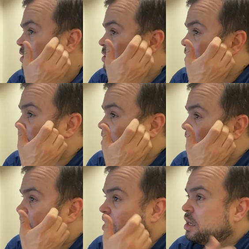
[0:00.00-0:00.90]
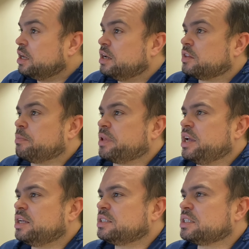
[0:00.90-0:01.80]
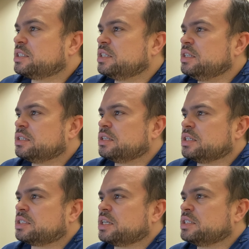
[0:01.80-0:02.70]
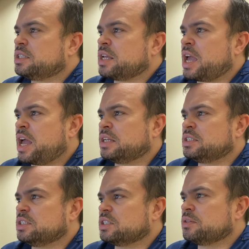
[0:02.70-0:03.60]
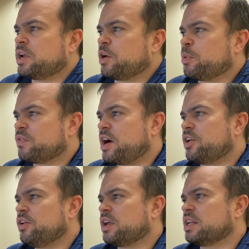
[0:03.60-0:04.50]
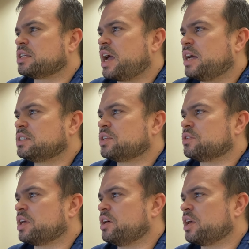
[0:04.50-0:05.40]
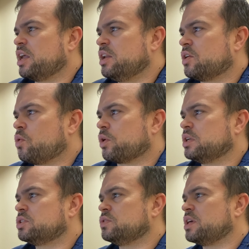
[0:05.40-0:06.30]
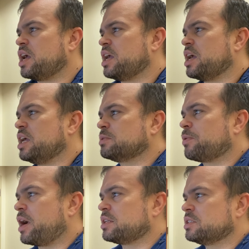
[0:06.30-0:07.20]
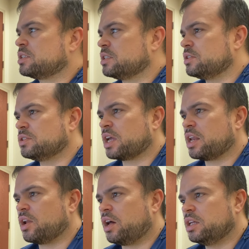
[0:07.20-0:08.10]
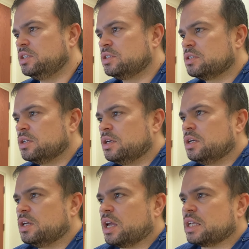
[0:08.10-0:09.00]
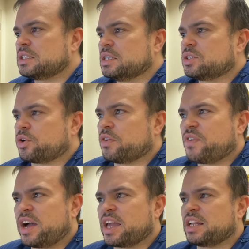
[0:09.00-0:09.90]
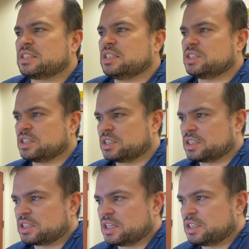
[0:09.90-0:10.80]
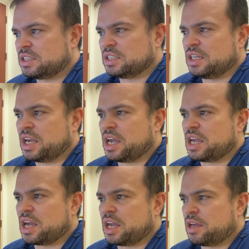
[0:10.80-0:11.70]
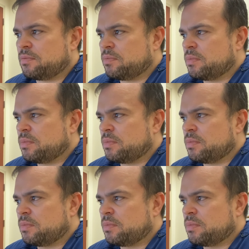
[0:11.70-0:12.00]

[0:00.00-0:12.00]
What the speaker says: 68. The blank assistant assists anesthesia care provider in tasks that are delegated according to the AA's practice skills and knowledge. It's the Certified Anesthesia Assistant, CAA.